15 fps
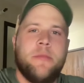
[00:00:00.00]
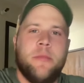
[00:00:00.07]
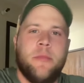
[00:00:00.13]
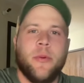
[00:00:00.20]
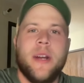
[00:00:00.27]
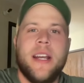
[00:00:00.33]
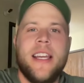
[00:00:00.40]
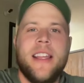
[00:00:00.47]

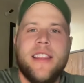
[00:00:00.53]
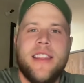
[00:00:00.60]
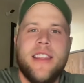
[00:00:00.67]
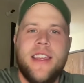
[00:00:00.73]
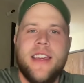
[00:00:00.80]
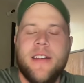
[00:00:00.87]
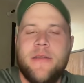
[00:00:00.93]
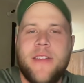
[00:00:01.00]
bring
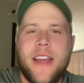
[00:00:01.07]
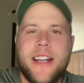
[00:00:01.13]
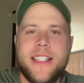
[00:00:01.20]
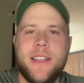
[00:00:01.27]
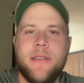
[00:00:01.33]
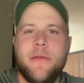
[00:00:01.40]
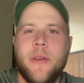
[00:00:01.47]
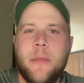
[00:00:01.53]
the
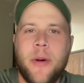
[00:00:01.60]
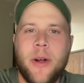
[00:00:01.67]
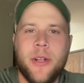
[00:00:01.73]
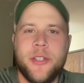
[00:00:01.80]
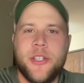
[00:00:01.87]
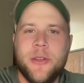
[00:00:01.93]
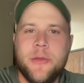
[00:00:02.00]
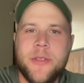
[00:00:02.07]
fantasy football
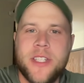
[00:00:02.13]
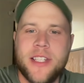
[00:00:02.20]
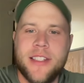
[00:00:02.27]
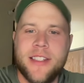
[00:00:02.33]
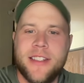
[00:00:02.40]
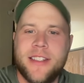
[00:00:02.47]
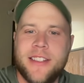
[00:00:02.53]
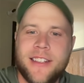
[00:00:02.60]

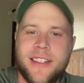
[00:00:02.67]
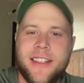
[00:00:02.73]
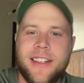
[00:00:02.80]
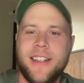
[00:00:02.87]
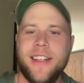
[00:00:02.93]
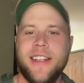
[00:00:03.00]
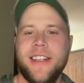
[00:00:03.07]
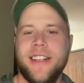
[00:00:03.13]
juices
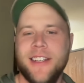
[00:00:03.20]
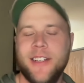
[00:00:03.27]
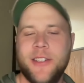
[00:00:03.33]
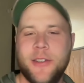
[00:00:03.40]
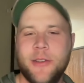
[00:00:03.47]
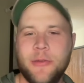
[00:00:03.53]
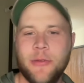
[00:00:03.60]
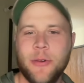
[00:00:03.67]

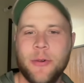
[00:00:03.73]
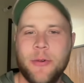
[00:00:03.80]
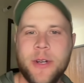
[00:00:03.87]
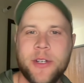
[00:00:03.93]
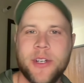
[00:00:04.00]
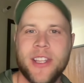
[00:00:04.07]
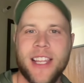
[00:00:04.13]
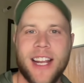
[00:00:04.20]
to
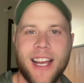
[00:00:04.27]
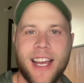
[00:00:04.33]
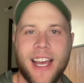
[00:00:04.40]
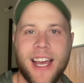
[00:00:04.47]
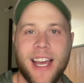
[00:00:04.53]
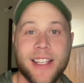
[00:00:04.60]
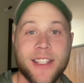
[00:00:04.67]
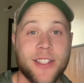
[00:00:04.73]
fruition that I
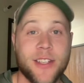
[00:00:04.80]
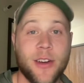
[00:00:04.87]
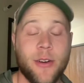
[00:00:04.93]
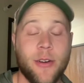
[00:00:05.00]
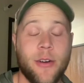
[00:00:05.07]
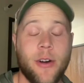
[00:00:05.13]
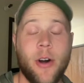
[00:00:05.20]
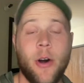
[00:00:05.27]
had.
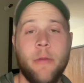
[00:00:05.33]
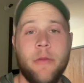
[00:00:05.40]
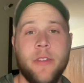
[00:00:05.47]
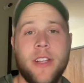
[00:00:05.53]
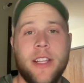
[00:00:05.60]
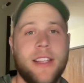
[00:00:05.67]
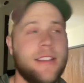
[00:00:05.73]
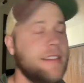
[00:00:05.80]
So
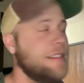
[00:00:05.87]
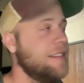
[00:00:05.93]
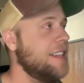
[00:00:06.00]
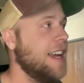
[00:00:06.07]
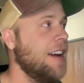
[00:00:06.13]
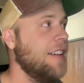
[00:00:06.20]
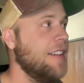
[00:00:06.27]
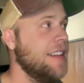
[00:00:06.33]
hopefully
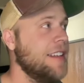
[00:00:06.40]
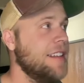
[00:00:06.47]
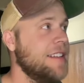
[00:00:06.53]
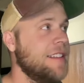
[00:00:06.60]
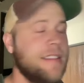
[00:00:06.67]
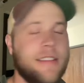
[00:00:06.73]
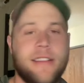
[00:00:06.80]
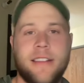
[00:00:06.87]
down
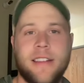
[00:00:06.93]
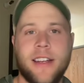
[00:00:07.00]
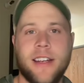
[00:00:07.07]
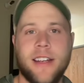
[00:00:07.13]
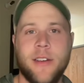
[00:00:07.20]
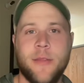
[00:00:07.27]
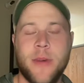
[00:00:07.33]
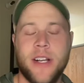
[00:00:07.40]
in
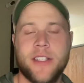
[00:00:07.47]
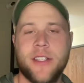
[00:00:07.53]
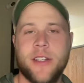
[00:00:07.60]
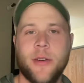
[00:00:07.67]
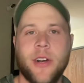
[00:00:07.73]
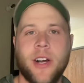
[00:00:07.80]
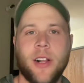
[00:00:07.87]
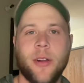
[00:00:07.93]
New Mexico,
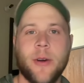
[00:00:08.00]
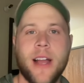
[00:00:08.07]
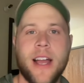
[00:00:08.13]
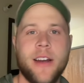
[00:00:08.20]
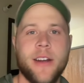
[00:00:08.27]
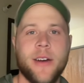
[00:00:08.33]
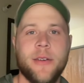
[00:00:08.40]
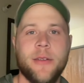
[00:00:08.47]

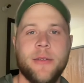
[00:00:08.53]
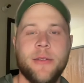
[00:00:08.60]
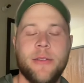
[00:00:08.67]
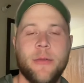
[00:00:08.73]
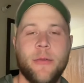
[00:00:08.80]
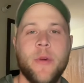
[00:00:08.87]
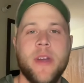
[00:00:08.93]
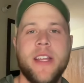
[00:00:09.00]
Colorado, the
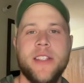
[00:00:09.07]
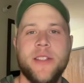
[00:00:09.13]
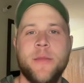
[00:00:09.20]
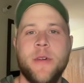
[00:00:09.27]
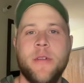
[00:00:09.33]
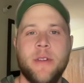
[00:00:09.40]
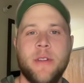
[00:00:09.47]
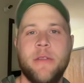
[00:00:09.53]
winds
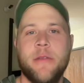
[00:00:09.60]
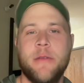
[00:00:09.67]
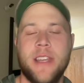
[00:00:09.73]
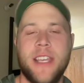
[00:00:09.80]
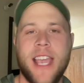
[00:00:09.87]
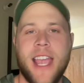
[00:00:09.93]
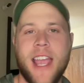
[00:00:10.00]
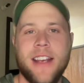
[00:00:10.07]
moving through the
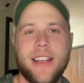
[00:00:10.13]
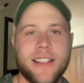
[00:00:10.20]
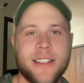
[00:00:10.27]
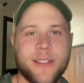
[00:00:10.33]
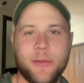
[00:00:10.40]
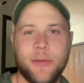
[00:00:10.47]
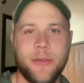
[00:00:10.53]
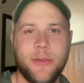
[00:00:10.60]

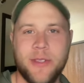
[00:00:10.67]
canyons will do the